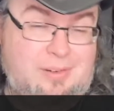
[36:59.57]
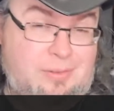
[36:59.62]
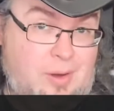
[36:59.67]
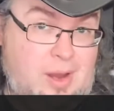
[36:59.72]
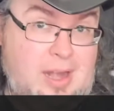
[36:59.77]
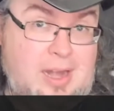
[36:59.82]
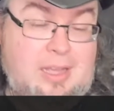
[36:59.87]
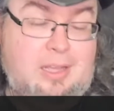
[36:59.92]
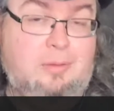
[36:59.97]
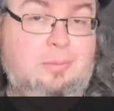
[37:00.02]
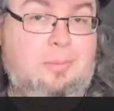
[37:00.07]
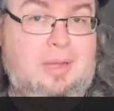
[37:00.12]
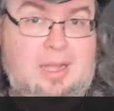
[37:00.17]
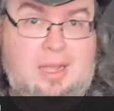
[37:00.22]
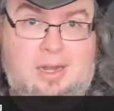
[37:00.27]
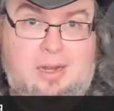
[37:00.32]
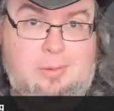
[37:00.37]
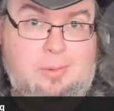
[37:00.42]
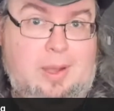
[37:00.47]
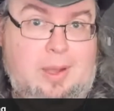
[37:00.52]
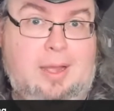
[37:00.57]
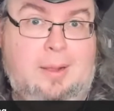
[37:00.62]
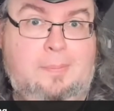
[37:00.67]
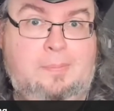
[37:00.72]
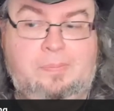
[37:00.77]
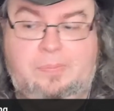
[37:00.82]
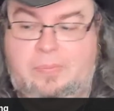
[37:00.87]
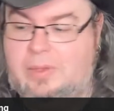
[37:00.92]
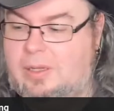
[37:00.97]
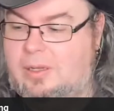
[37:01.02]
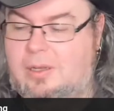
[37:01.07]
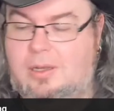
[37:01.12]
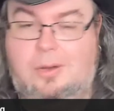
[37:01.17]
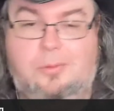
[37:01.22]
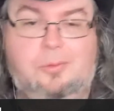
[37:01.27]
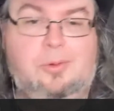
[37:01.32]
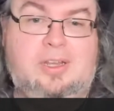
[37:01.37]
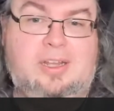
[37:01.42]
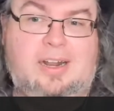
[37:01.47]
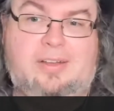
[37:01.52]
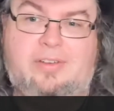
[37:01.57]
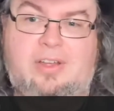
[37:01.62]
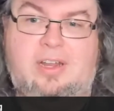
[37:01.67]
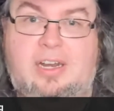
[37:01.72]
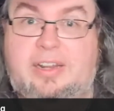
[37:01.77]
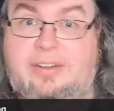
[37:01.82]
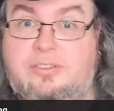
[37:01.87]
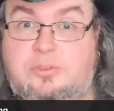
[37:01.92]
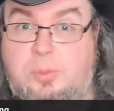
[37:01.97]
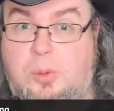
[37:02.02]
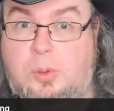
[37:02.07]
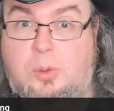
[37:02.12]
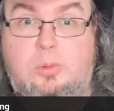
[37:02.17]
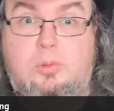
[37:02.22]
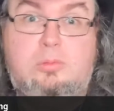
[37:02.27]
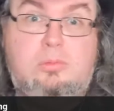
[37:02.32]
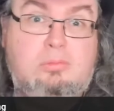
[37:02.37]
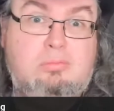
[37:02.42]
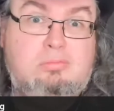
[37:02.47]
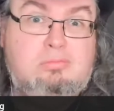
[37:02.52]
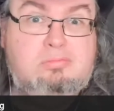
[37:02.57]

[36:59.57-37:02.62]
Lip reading: really can be anywhere. We can have it in Eastbourne,